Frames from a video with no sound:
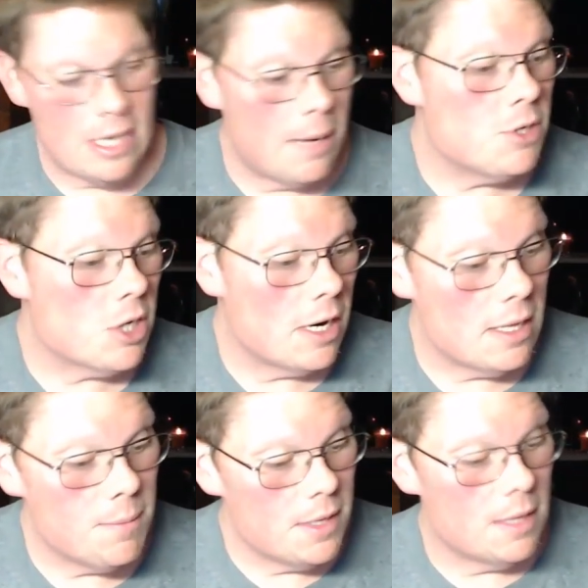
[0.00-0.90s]
I'm sorry,
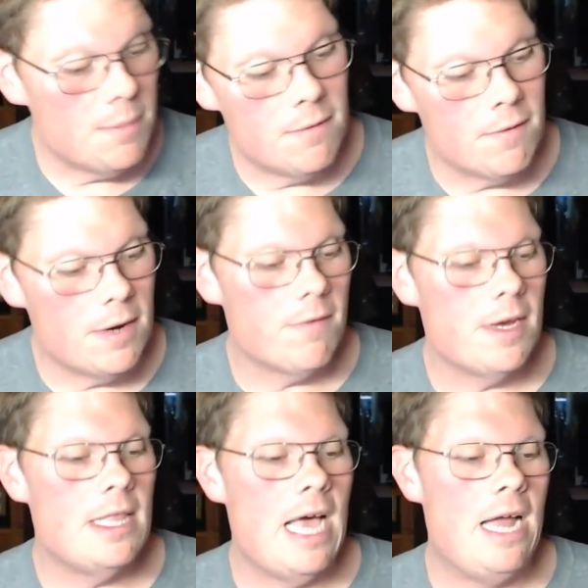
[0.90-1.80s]
let me let me
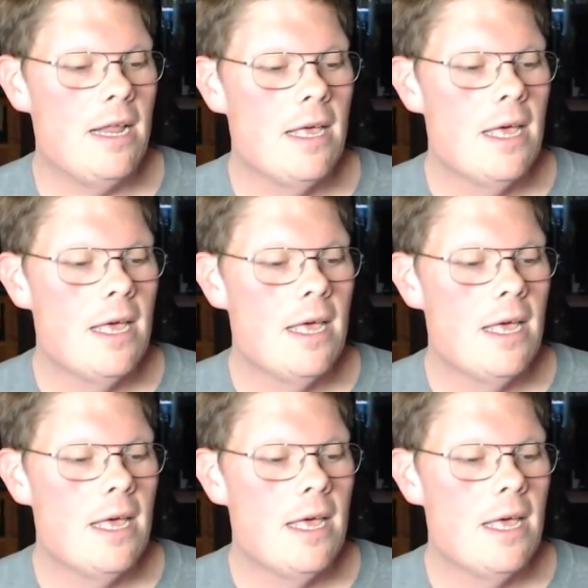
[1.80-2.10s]
reread that.